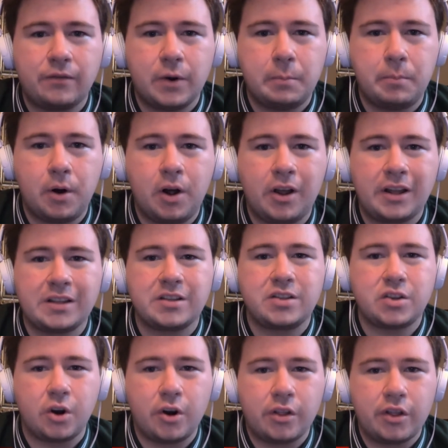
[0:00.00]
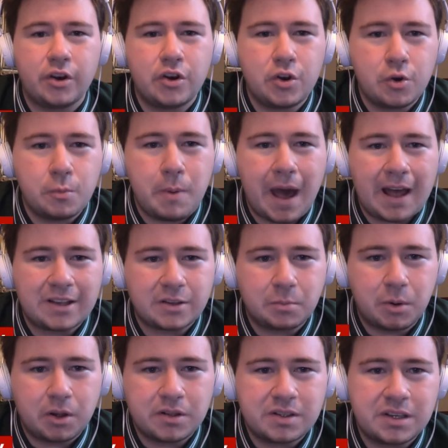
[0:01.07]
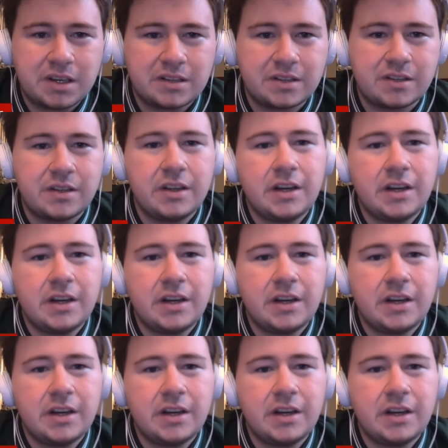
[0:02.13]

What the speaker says: football and start of the new basketball season.